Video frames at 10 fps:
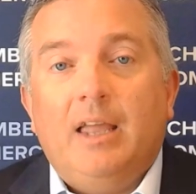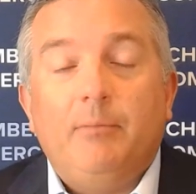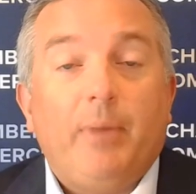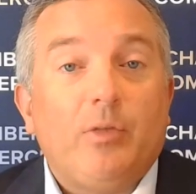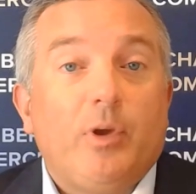
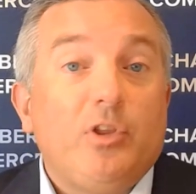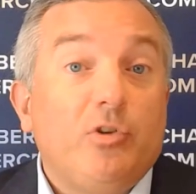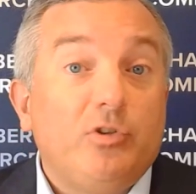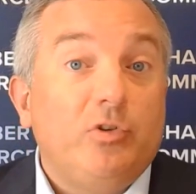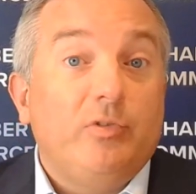And by the way, you
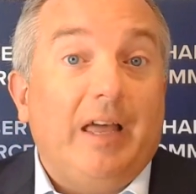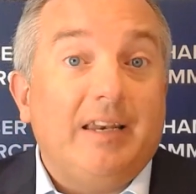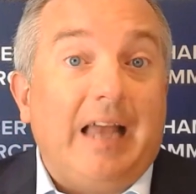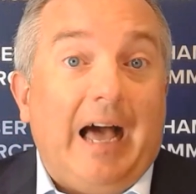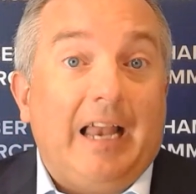could do that
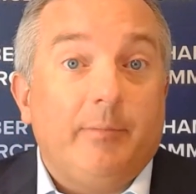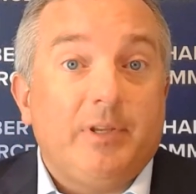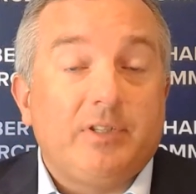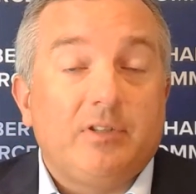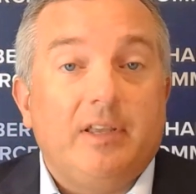
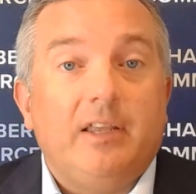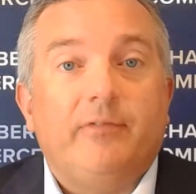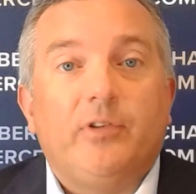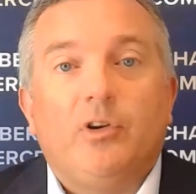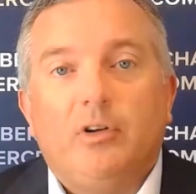anonymously
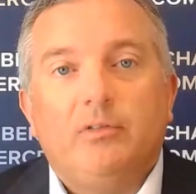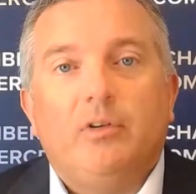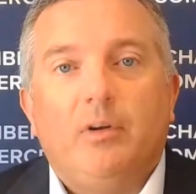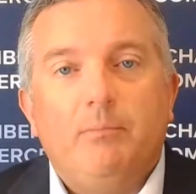if you're a, a